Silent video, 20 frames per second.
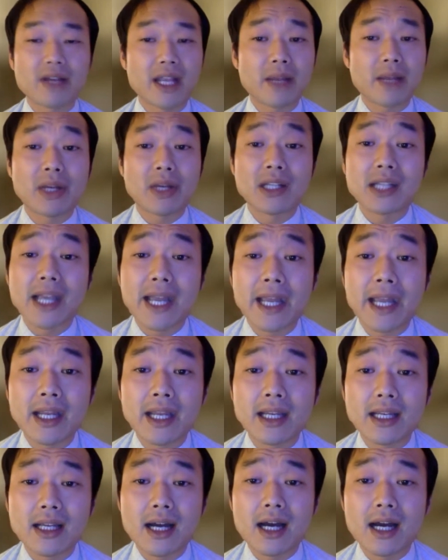Game
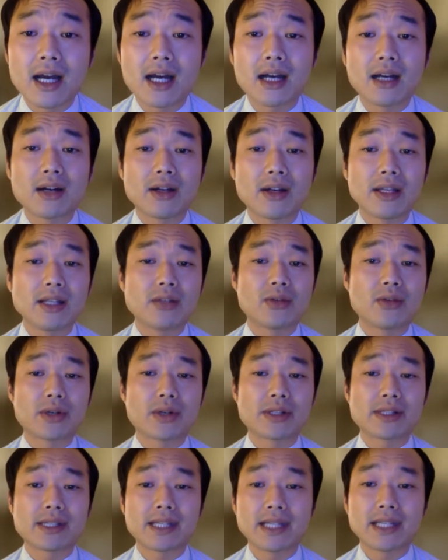LA
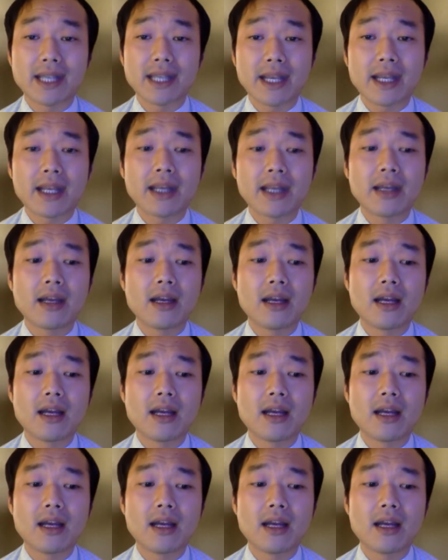endorsed today.